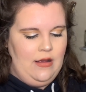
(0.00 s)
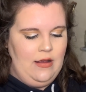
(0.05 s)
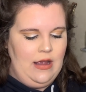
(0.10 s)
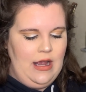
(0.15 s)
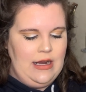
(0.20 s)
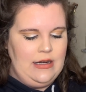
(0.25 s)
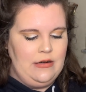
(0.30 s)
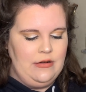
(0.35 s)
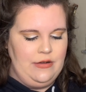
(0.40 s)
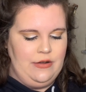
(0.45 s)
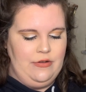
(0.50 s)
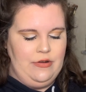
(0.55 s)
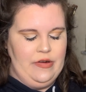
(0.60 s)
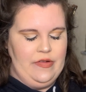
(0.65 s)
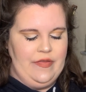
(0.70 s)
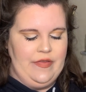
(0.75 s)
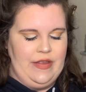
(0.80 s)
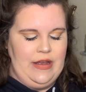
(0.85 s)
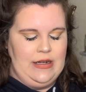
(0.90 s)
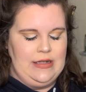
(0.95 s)
I don't know
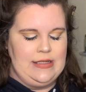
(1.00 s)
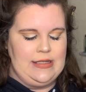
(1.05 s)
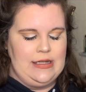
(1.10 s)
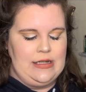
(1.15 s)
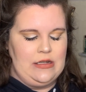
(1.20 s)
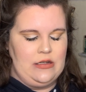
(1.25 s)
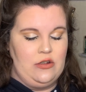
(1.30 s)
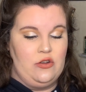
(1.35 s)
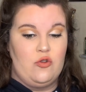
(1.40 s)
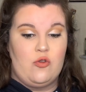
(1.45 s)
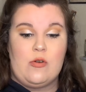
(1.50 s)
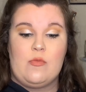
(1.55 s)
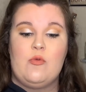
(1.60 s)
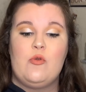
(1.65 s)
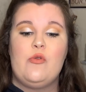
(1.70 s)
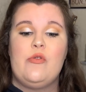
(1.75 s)
if that's like a normal